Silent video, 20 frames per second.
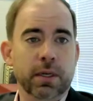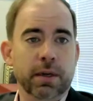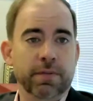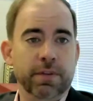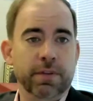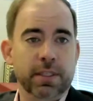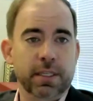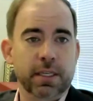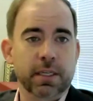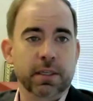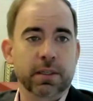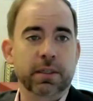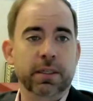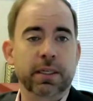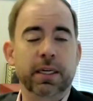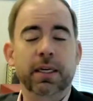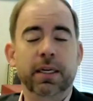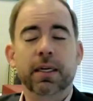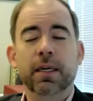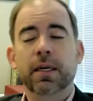a
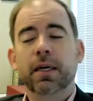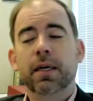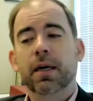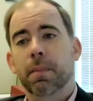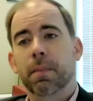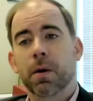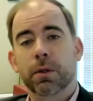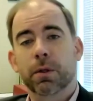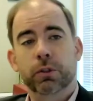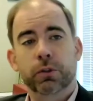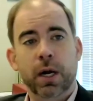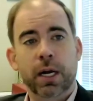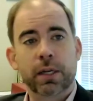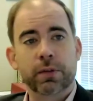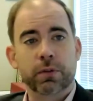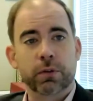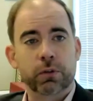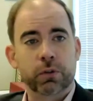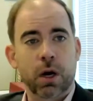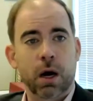facility on the
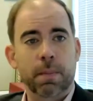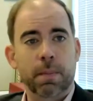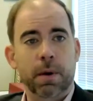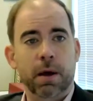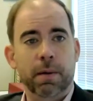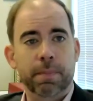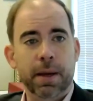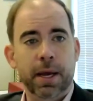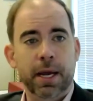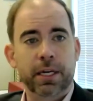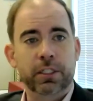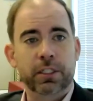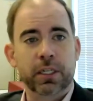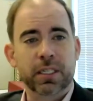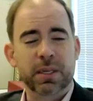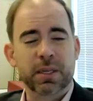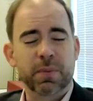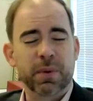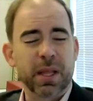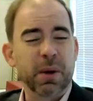transfer trauma on
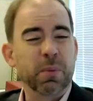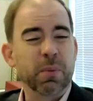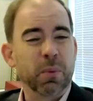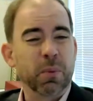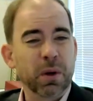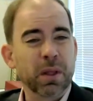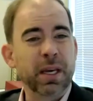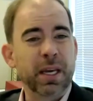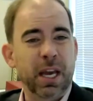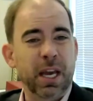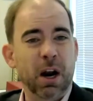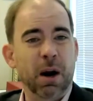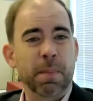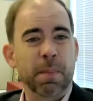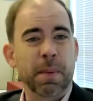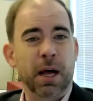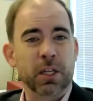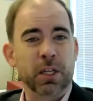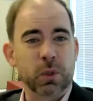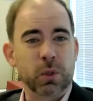patients. And what they really care
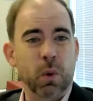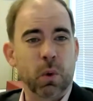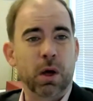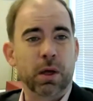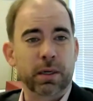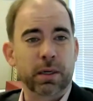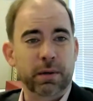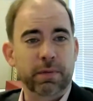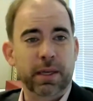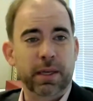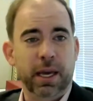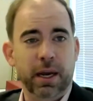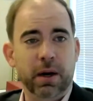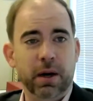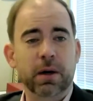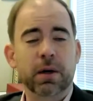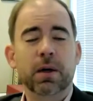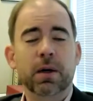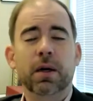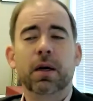about is quality of
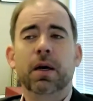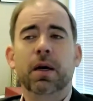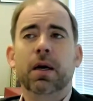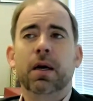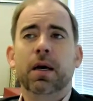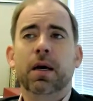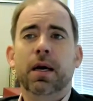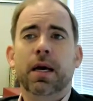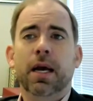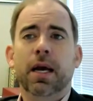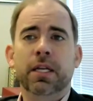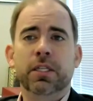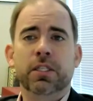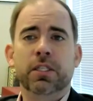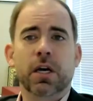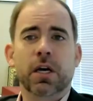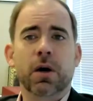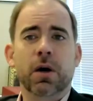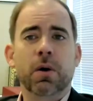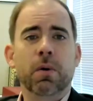care. And
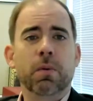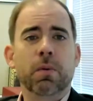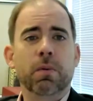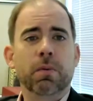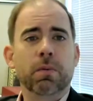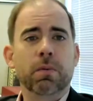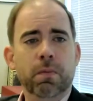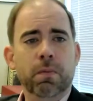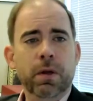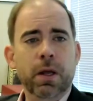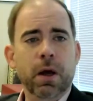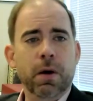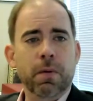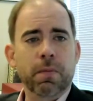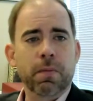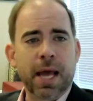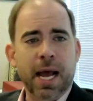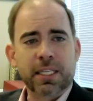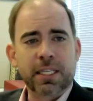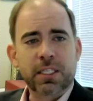so,
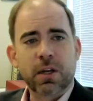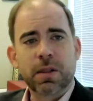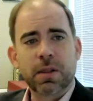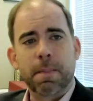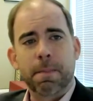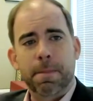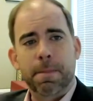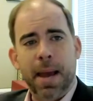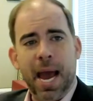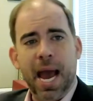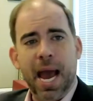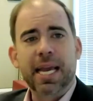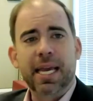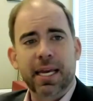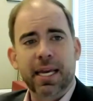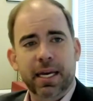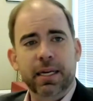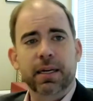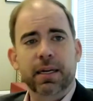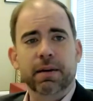that's on the back
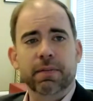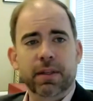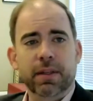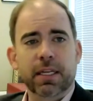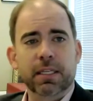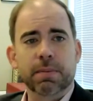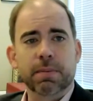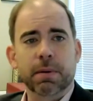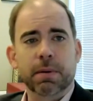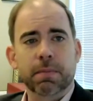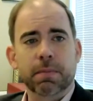end of these. But